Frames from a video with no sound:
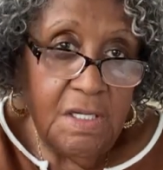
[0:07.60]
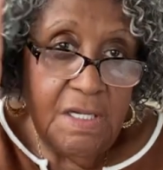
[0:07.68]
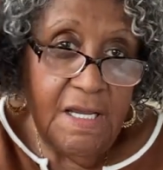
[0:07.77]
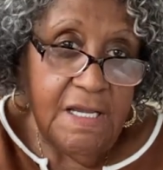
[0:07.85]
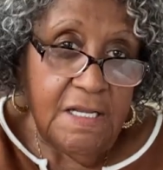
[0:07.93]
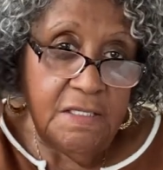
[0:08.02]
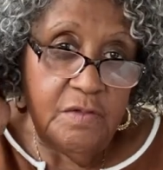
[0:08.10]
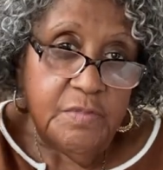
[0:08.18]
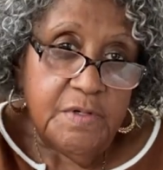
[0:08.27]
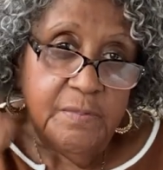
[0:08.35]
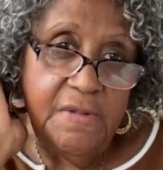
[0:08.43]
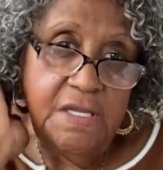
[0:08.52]
had a little
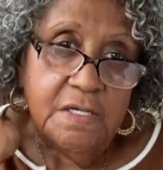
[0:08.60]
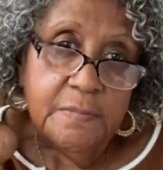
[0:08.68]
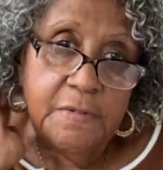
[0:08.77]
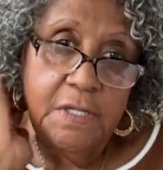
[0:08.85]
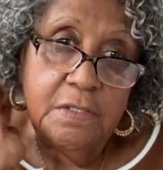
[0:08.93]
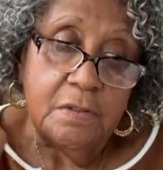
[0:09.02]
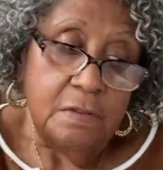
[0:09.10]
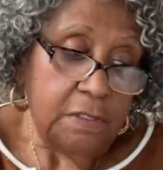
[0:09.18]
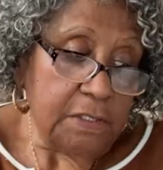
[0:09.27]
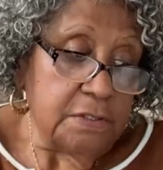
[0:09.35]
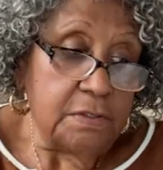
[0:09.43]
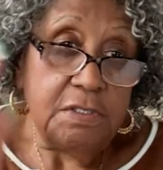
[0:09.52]
bit of makeup on
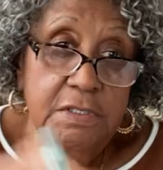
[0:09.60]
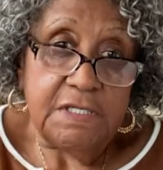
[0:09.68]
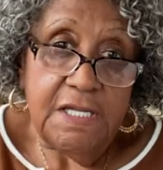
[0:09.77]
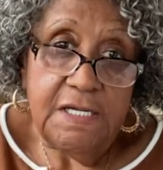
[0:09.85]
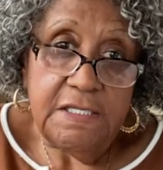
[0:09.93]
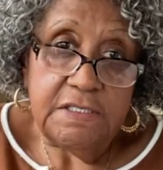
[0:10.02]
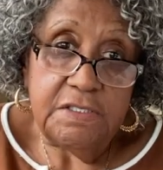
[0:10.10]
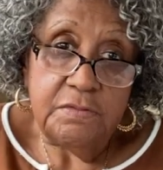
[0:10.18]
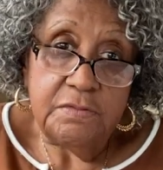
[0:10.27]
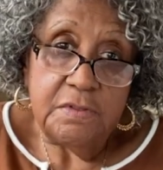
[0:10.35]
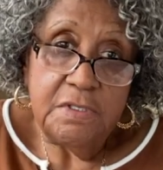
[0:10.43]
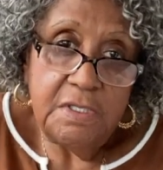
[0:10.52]
earlier. It looked kind of
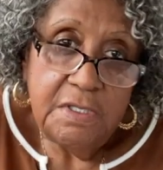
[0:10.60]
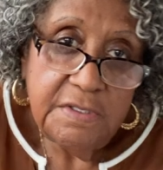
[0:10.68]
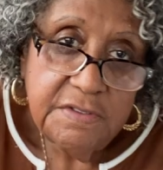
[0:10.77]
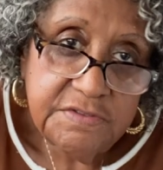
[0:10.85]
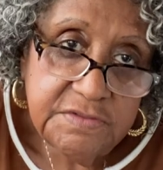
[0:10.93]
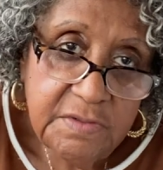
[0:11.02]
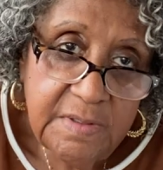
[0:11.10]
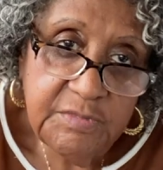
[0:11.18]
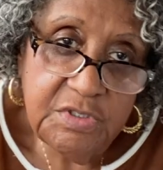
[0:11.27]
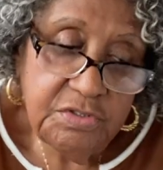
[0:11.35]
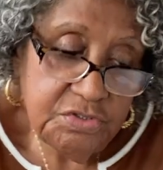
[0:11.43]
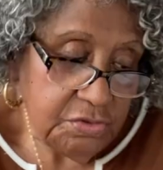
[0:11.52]
cute. So I'm
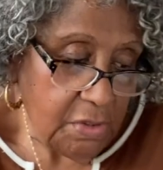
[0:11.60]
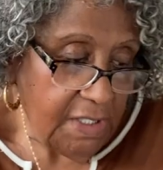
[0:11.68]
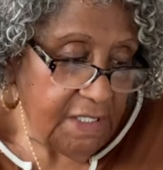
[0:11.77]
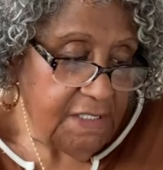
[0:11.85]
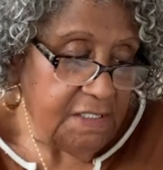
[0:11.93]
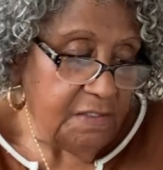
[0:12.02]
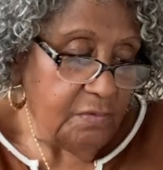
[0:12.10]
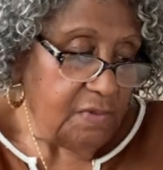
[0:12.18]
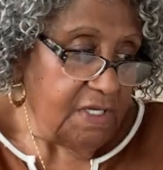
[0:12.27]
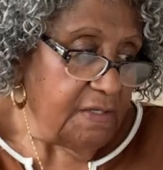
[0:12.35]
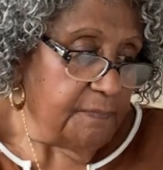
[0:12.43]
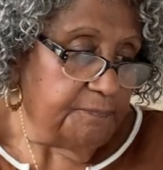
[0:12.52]
going to try it
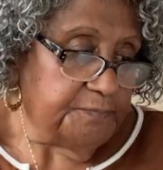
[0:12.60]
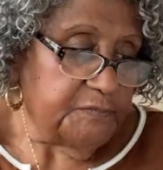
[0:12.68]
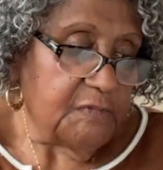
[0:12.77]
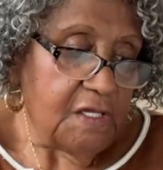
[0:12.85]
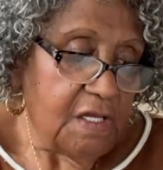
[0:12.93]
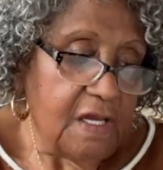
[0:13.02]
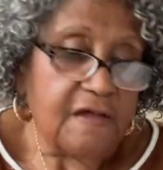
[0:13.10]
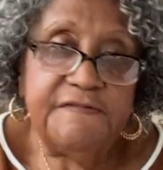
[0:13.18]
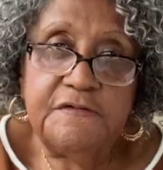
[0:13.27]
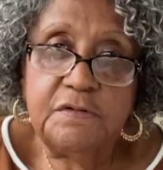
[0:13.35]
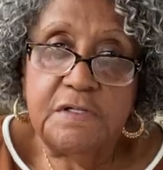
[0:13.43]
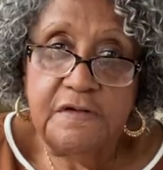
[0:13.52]
anyway. I
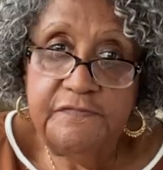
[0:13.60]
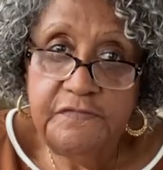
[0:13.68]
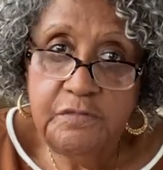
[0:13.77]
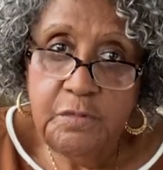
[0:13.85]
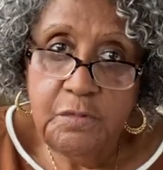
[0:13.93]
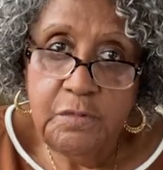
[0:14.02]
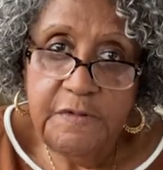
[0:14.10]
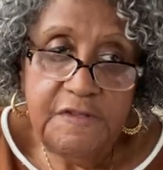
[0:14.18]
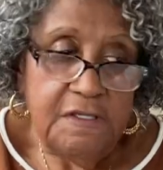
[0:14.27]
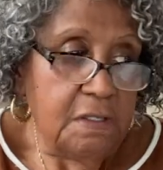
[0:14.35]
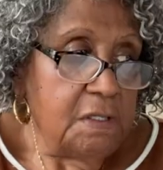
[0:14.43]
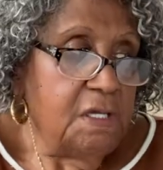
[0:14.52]
feel comfortable with it.